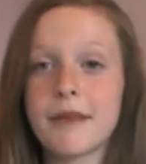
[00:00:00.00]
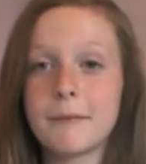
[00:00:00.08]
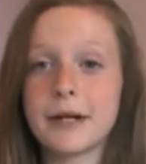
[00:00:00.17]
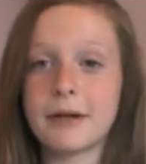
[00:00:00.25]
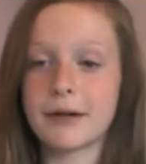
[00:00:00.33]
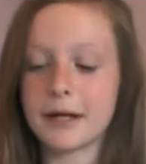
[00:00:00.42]
Then
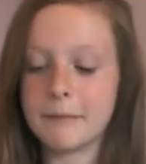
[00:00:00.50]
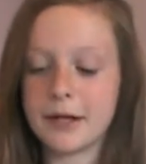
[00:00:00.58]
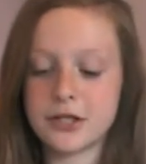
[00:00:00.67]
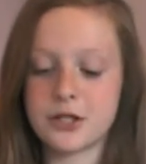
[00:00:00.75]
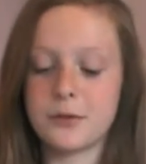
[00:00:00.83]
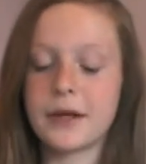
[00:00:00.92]
what I
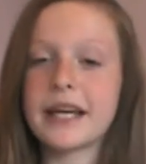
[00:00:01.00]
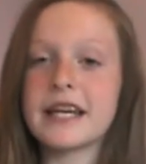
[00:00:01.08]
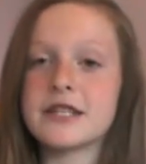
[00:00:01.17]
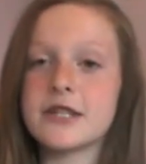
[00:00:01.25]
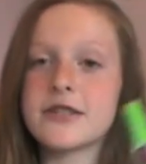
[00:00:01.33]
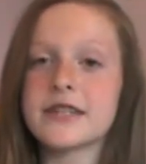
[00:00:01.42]
recommend doing
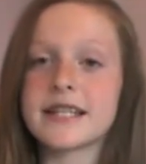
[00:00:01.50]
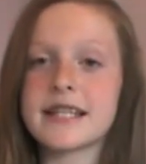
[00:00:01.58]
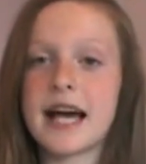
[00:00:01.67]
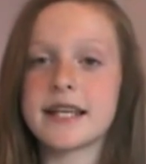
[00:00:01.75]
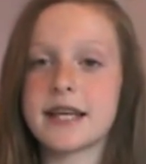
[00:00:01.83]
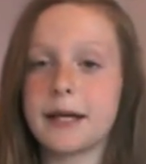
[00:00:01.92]
is using this
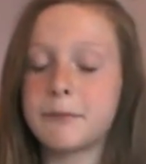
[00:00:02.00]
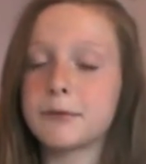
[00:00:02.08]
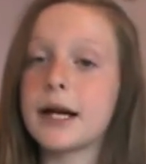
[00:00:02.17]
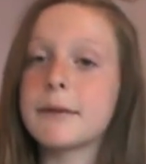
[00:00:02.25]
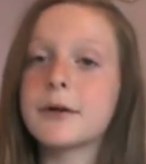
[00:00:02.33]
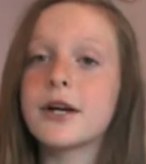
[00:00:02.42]
as a
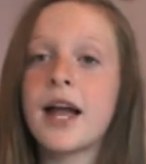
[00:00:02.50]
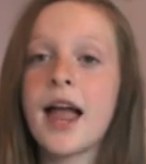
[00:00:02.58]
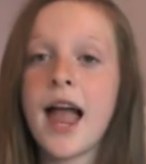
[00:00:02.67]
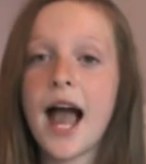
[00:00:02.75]
primer